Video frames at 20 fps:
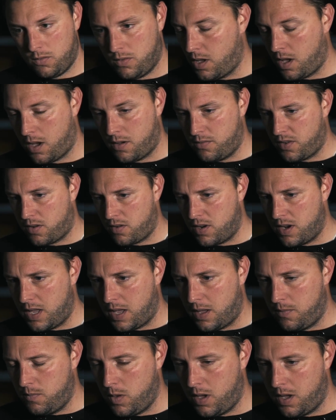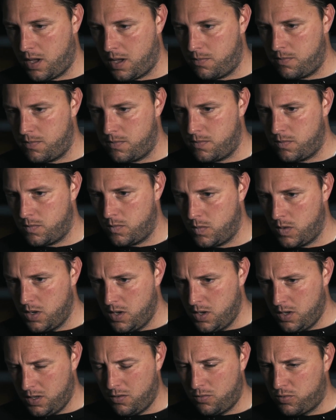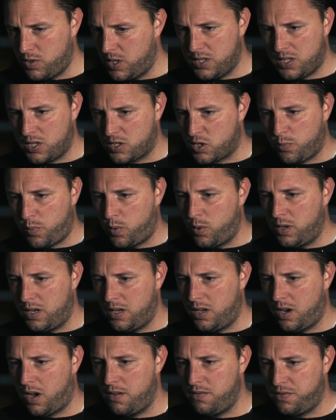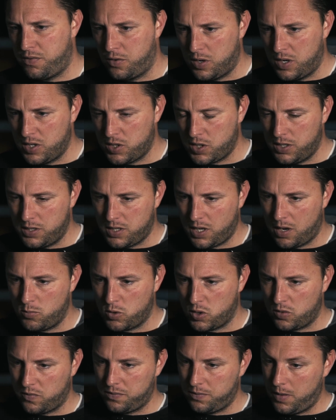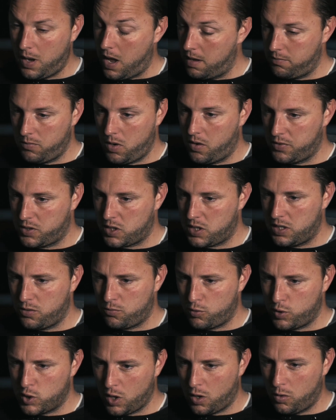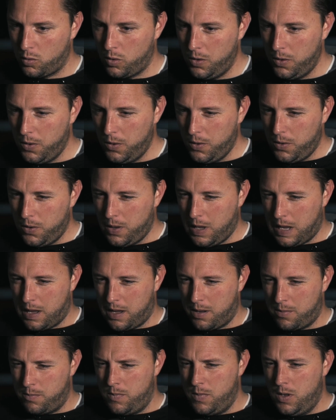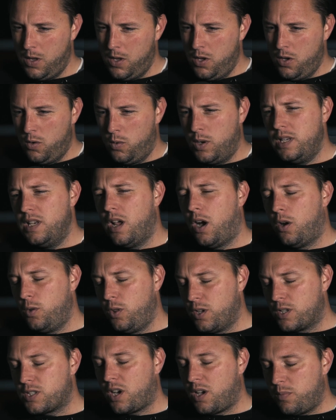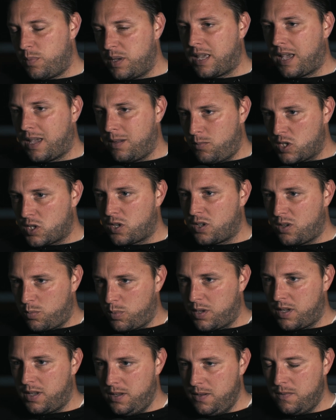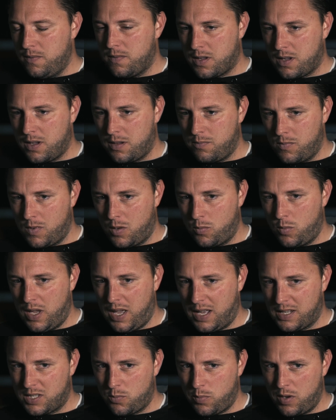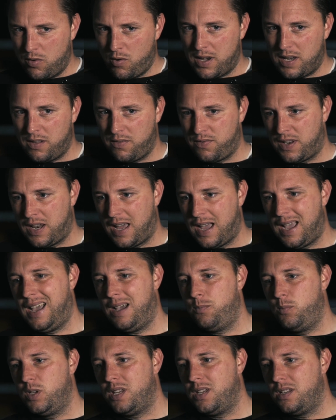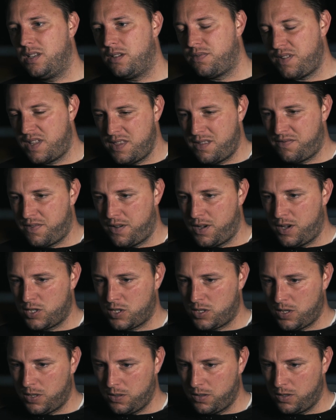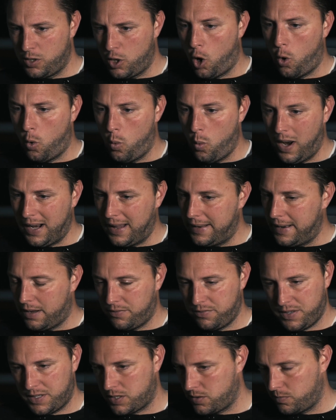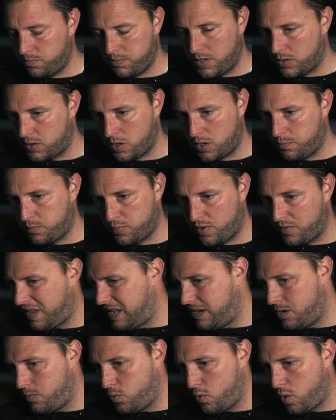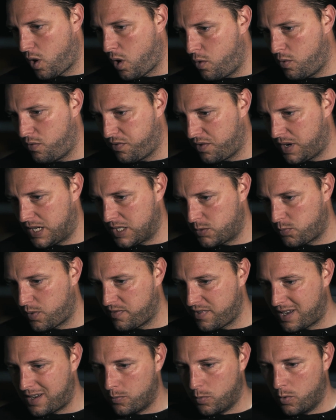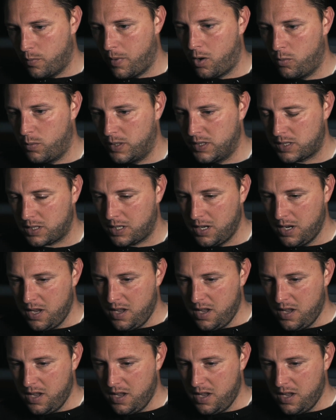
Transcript: Oh, very, yeah. A really disappointing night for us in terms of, obviously, the result. We know the type of game it's going to be, and we had to be ready for that. And we didn't defend the first goal well enough. That's a preventable goal for us, preventable moment.